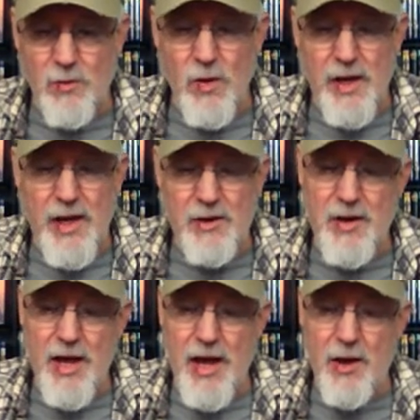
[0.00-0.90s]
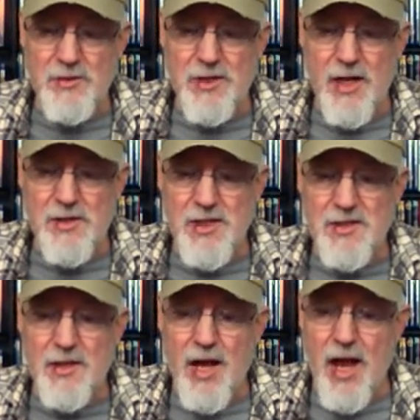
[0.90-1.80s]
the way. I don't know how. It's got
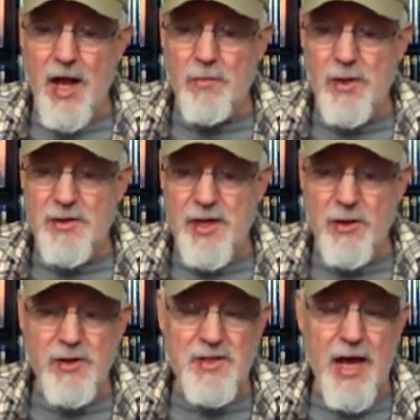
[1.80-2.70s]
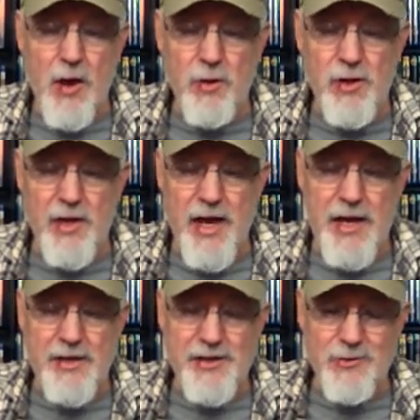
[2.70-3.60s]
Jessica Alba, Terrence Howard, and
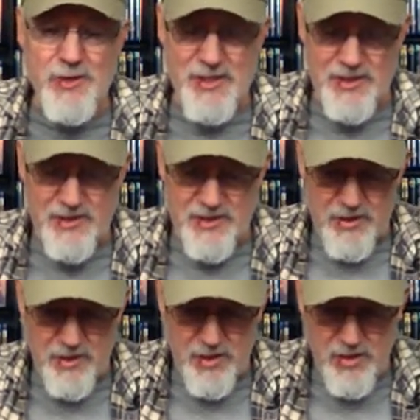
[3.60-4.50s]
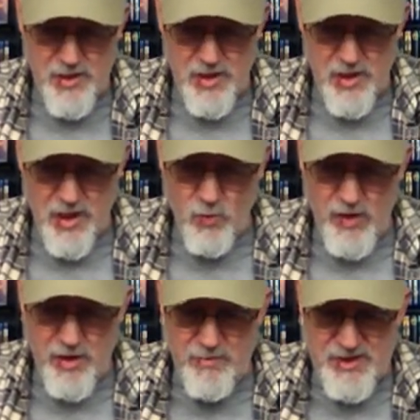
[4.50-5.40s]
Hayden Christensen. A
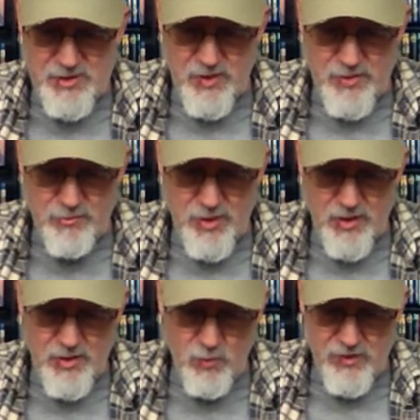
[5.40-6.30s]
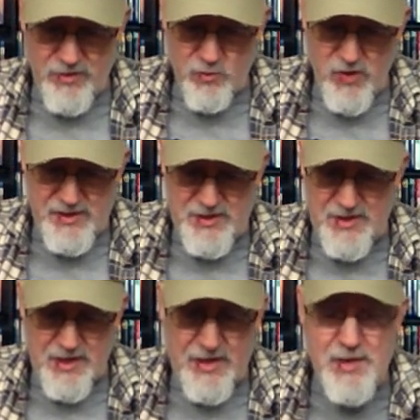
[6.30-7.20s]
rare mystery thriller with twists
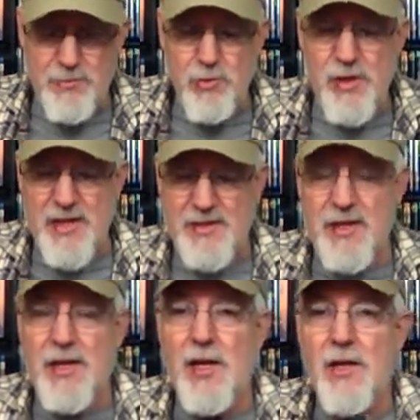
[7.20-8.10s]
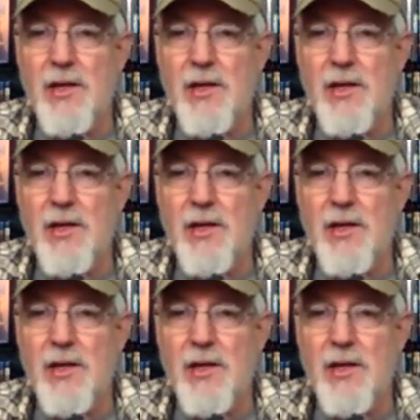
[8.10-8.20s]
that keep you guessing.